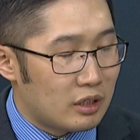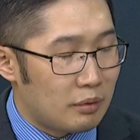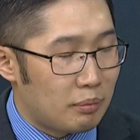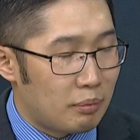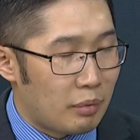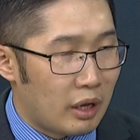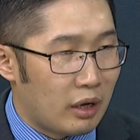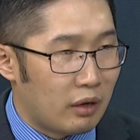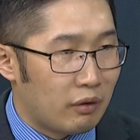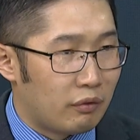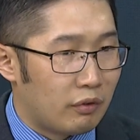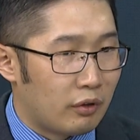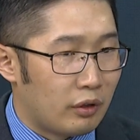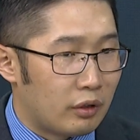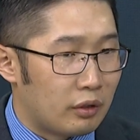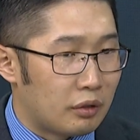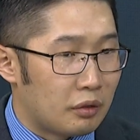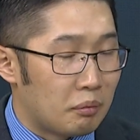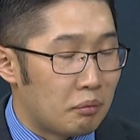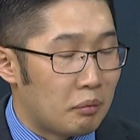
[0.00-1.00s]
benefit
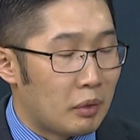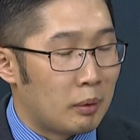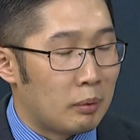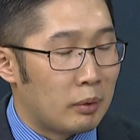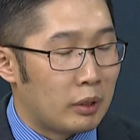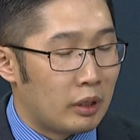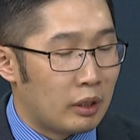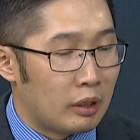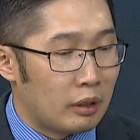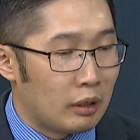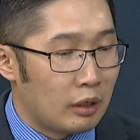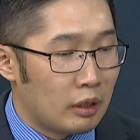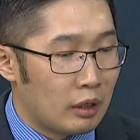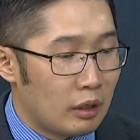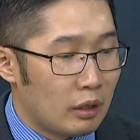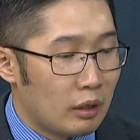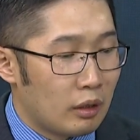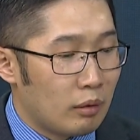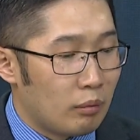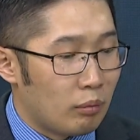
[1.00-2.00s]
maybe
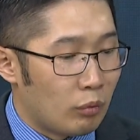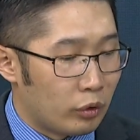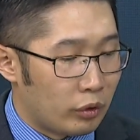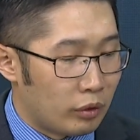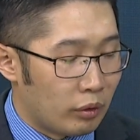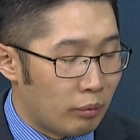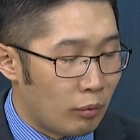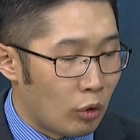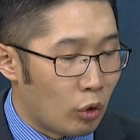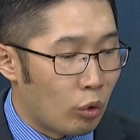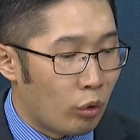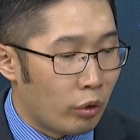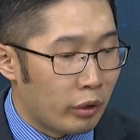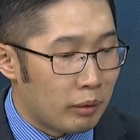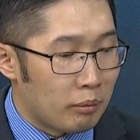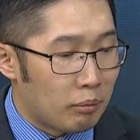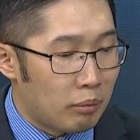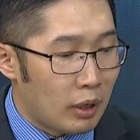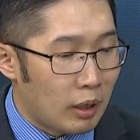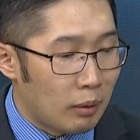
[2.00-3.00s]
the Mongolian
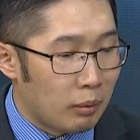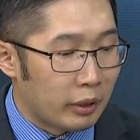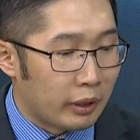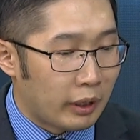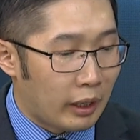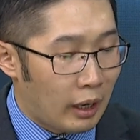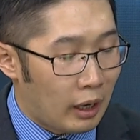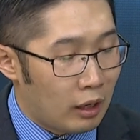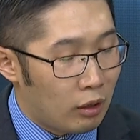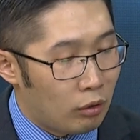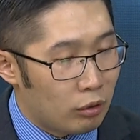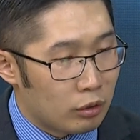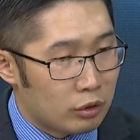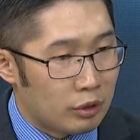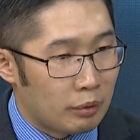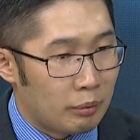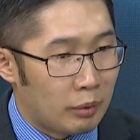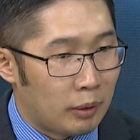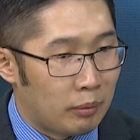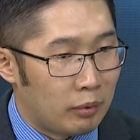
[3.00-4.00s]
public and also
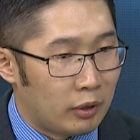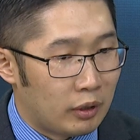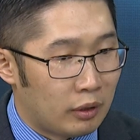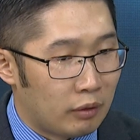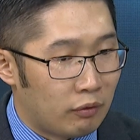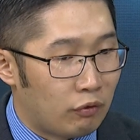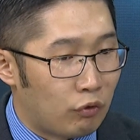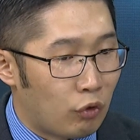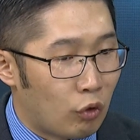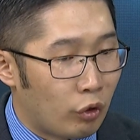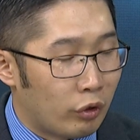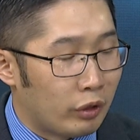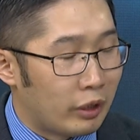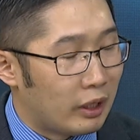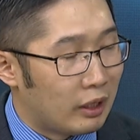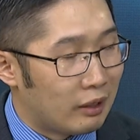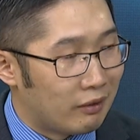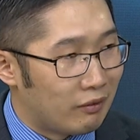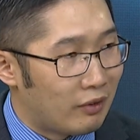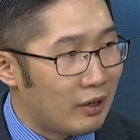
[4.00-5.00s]
maybe foreign
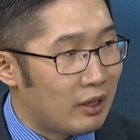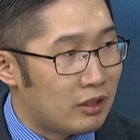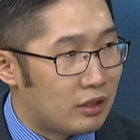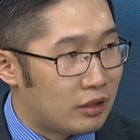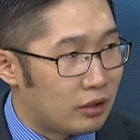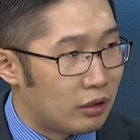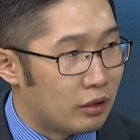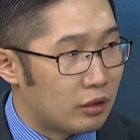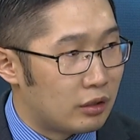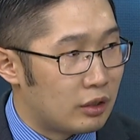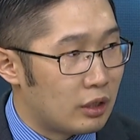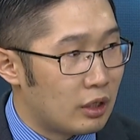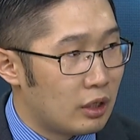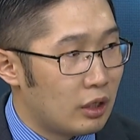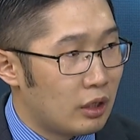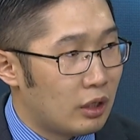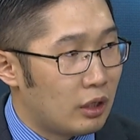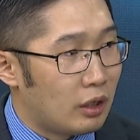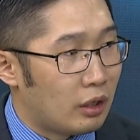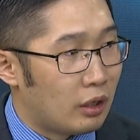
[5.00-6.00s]
investors
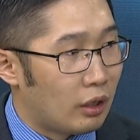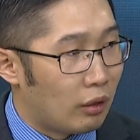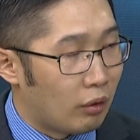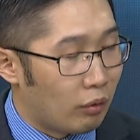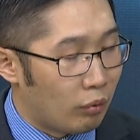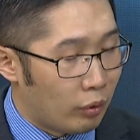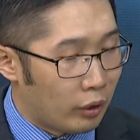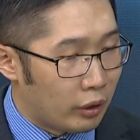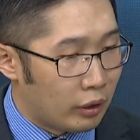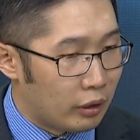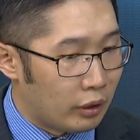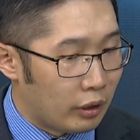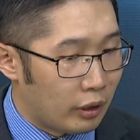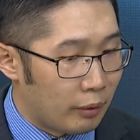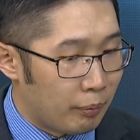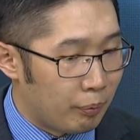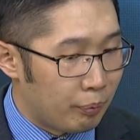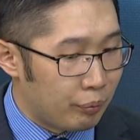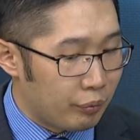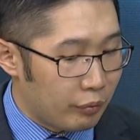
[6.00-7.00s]
when
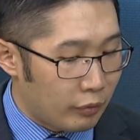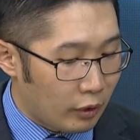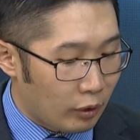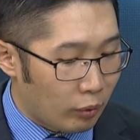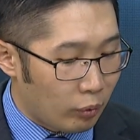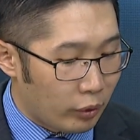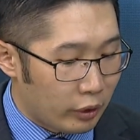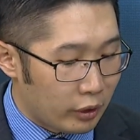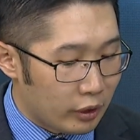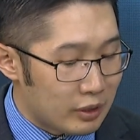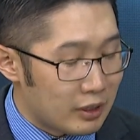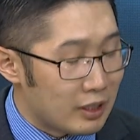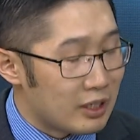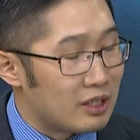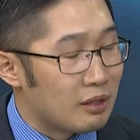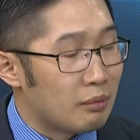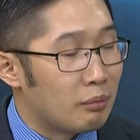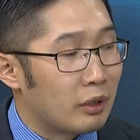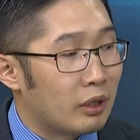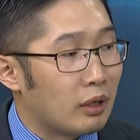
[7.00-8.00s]
the
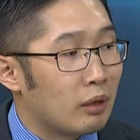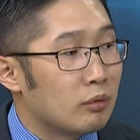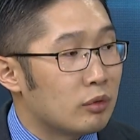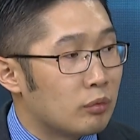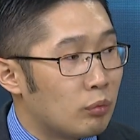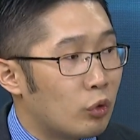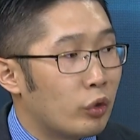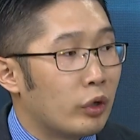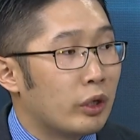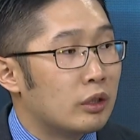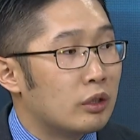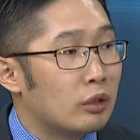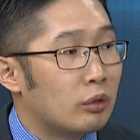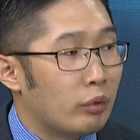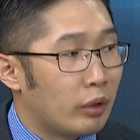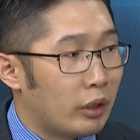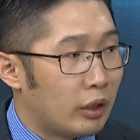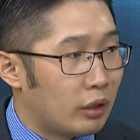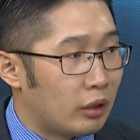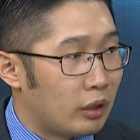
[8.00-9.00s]
system becomes more
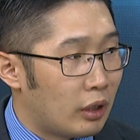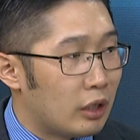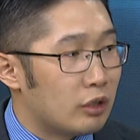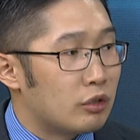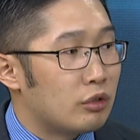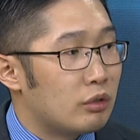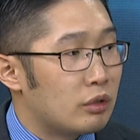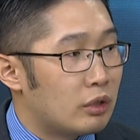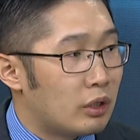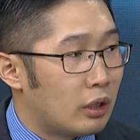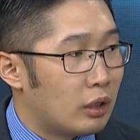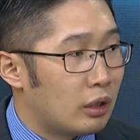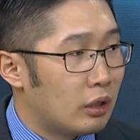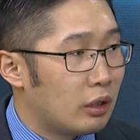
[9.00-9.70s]
integrated, as you say?